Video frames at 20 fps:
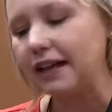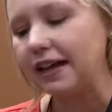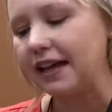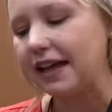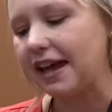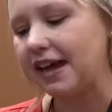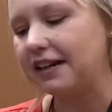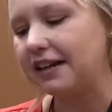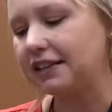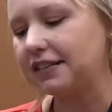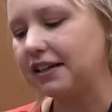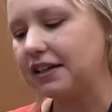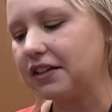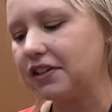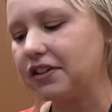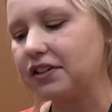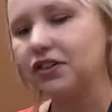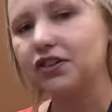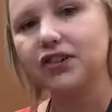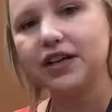and is
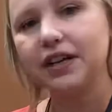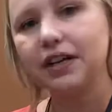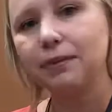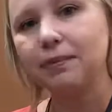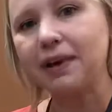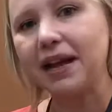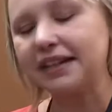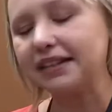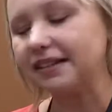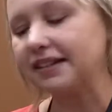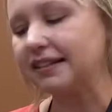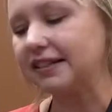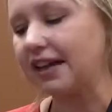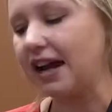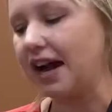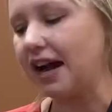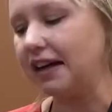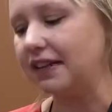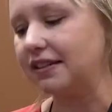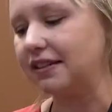illustrated by
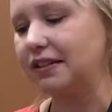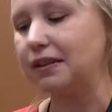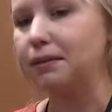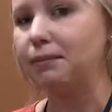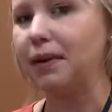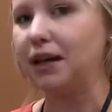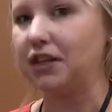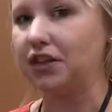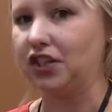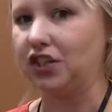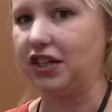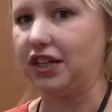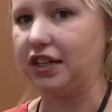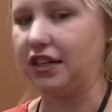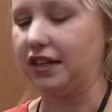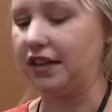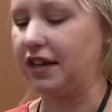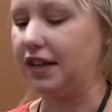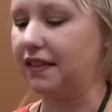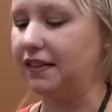Scott
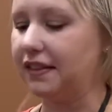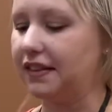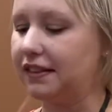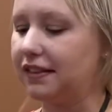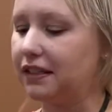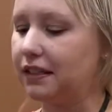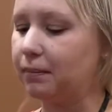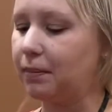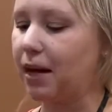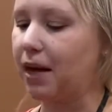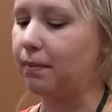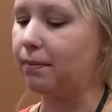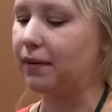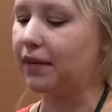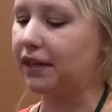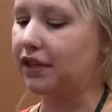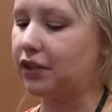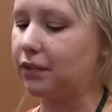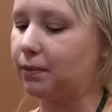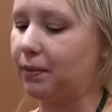Menchen. And this is
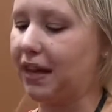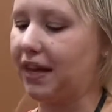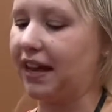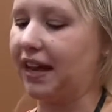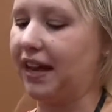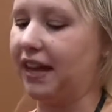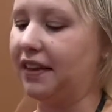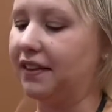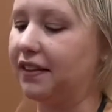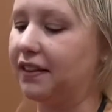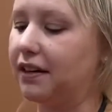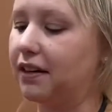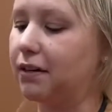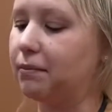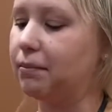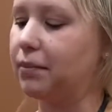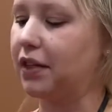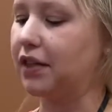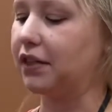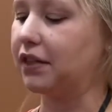published by Atheneum
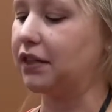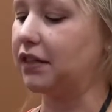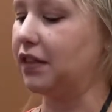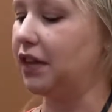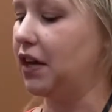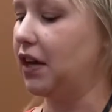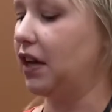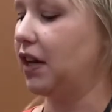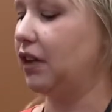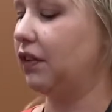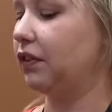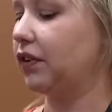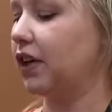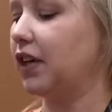Books for